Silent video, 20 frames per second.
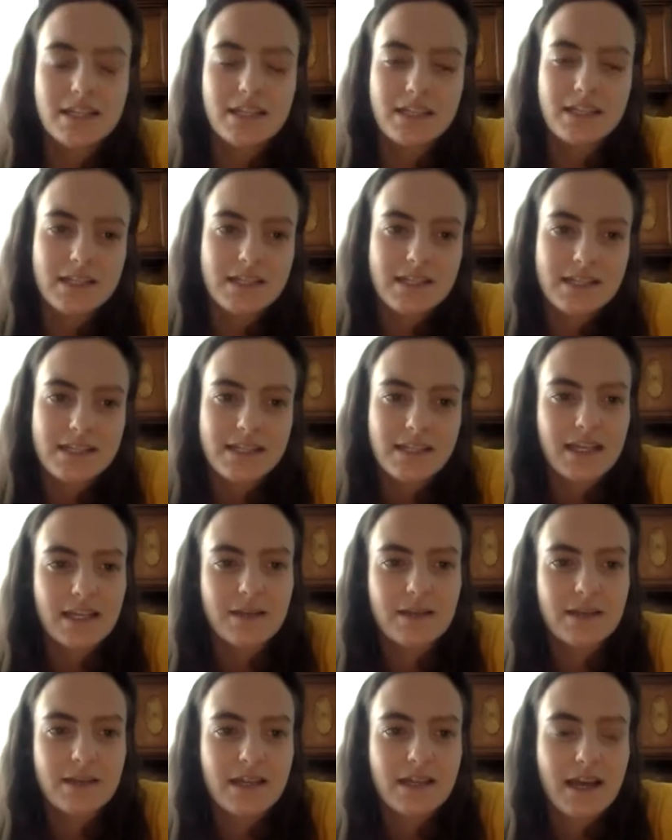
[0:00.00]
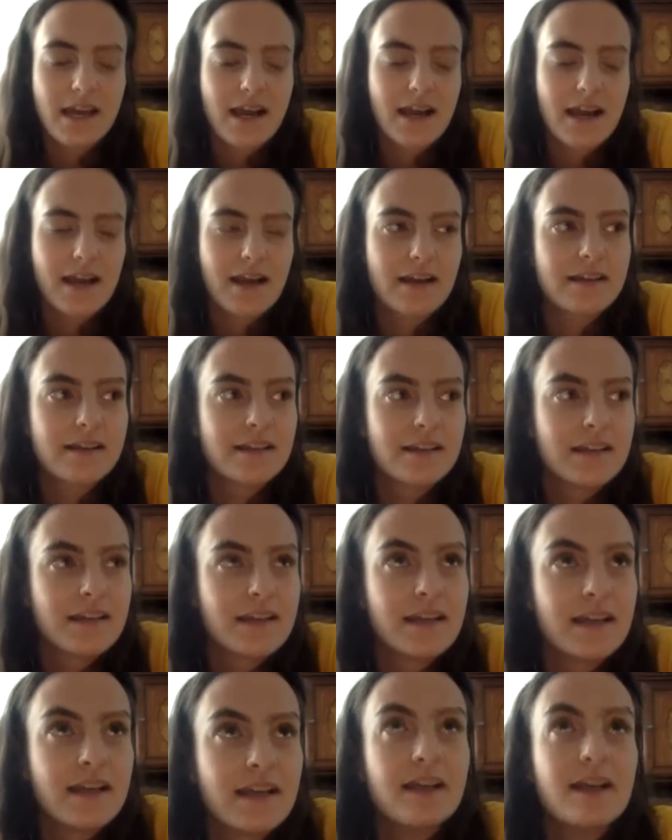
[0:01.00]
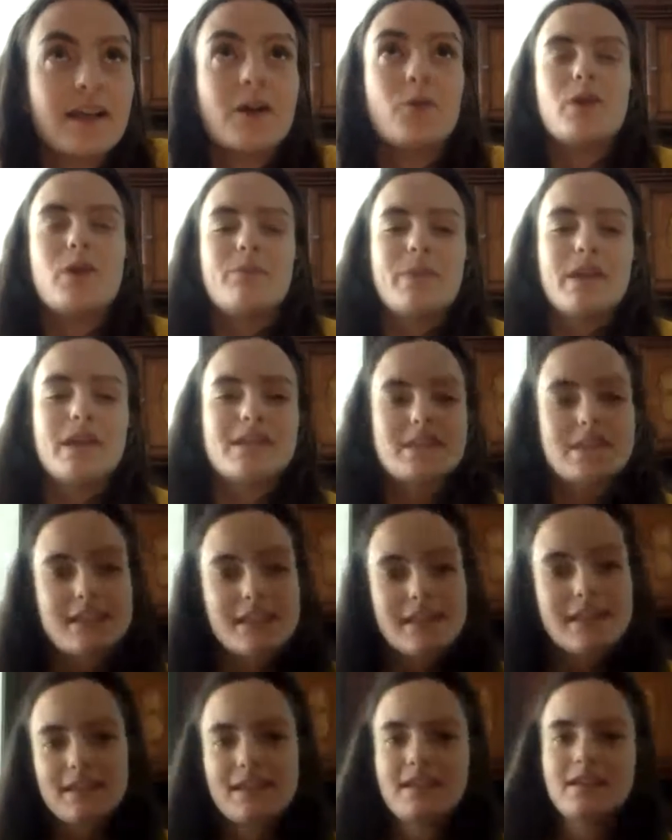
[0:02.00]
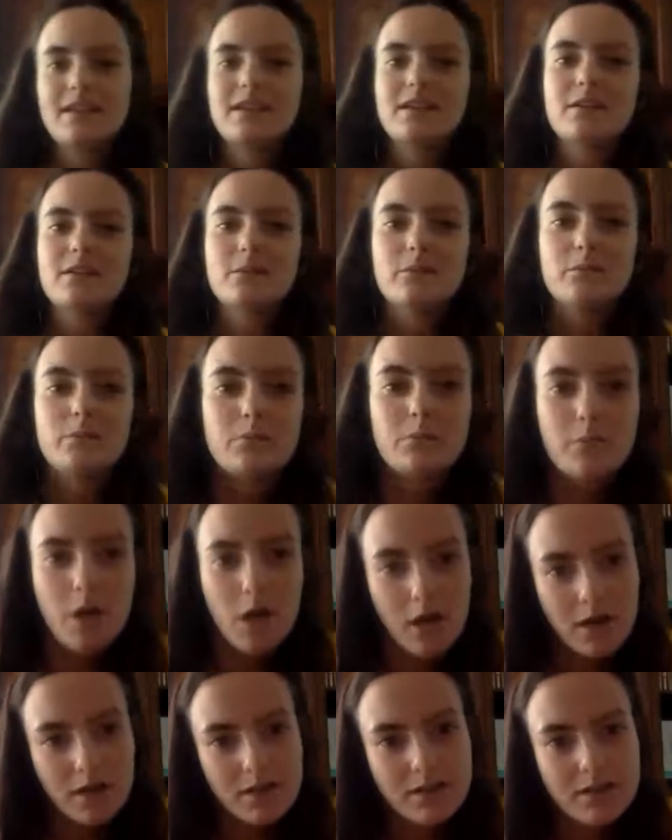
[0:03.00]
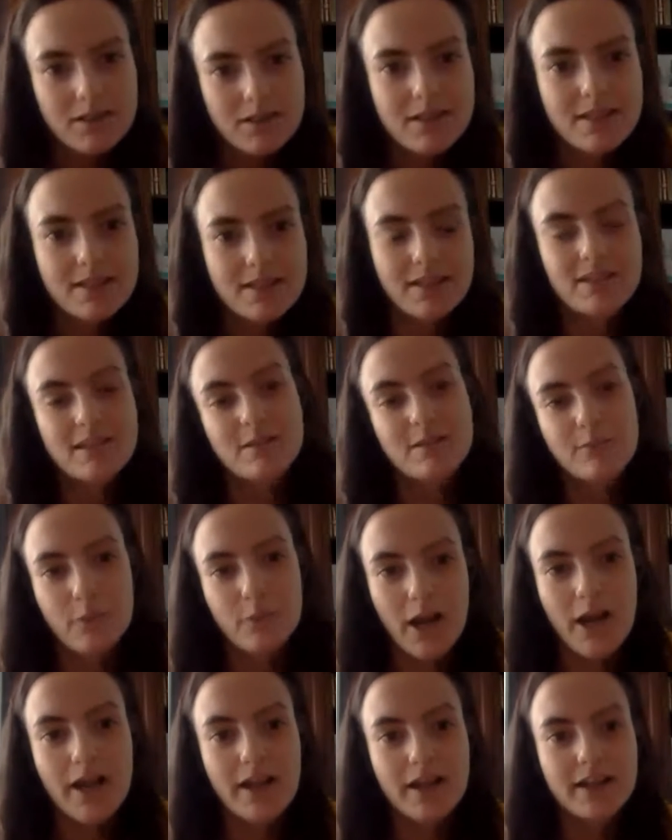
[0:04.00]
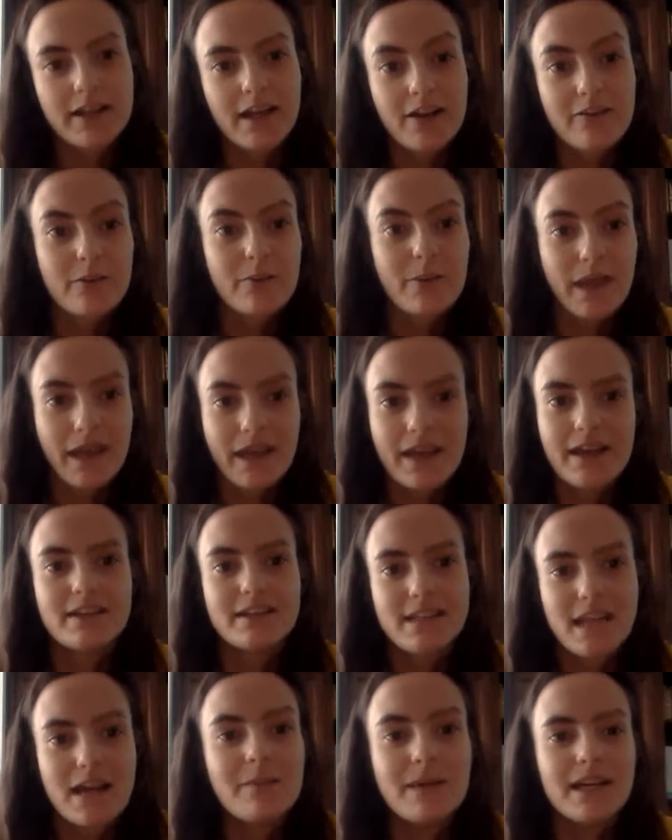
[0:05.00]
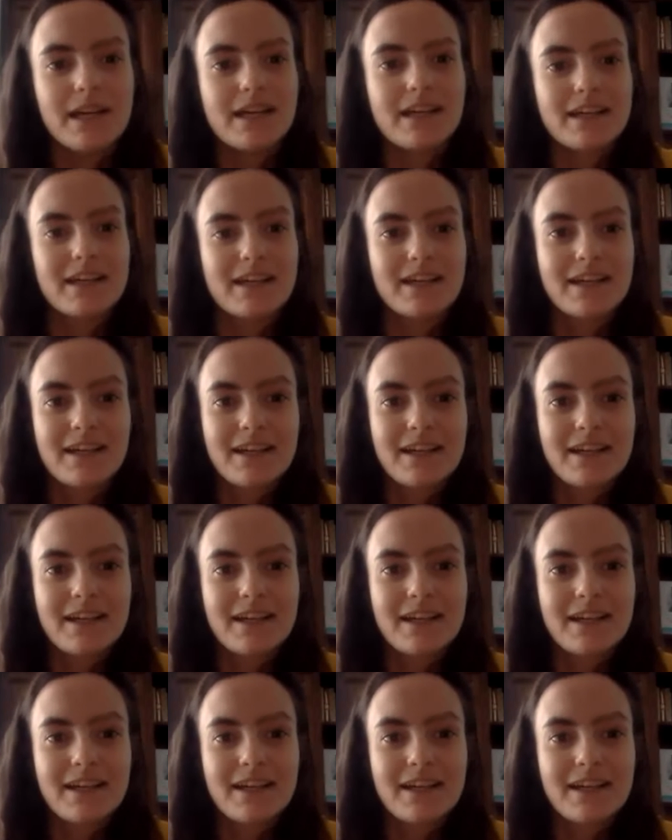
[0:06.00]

it's in we basically modeled the spread of a pandemic.